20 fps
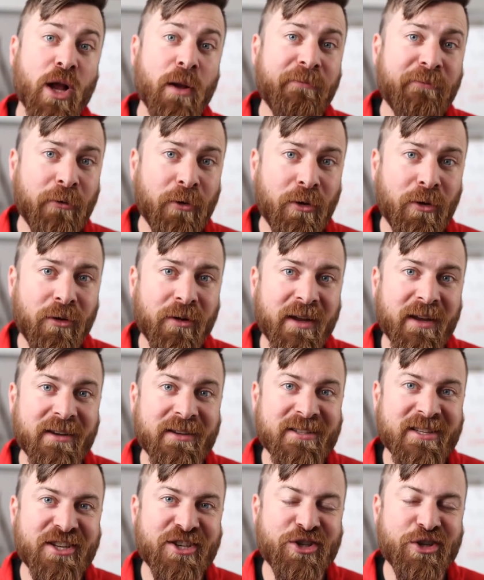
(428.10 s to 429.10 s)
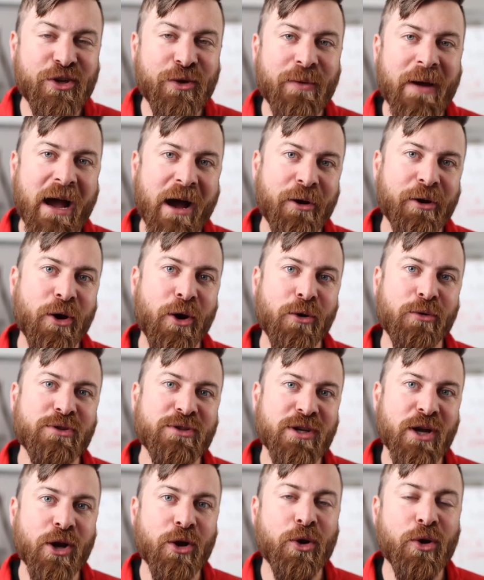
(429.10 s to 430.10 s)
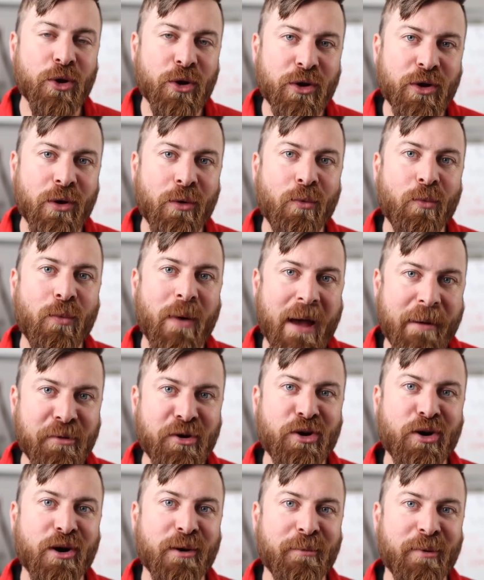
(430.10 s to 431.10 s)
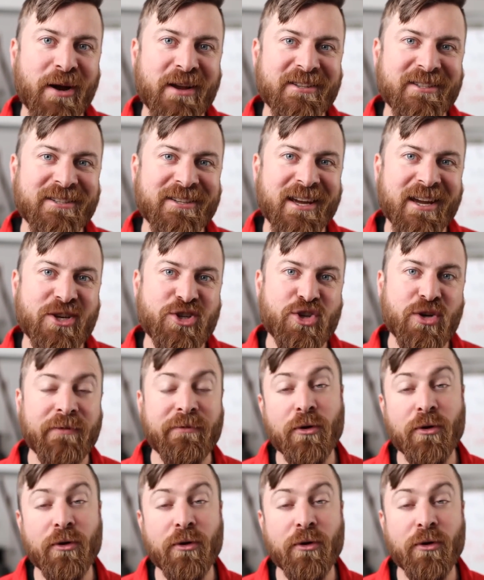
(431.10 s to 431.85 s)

helpful in teaching you how to host a good webinar presentation.